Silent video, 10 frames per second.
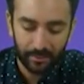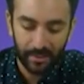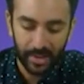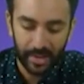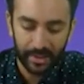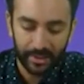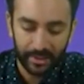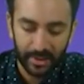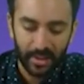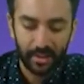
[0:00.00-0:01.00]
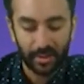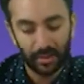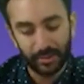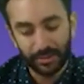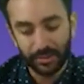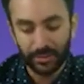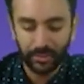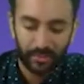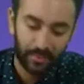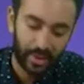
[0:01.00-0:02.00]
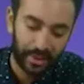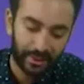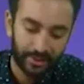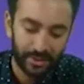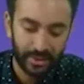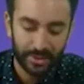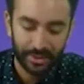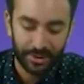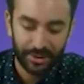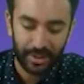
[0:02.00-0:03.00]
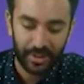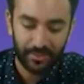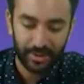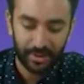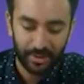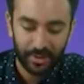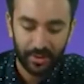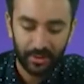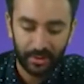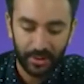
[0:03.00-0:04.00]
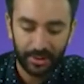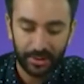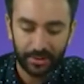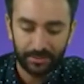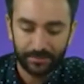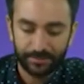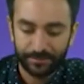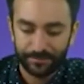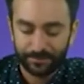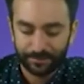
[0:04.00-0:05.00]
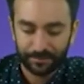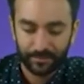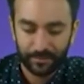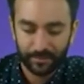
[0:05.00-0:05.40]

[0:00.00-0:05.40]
Color 1, black. Color 2, white. Shape, linear.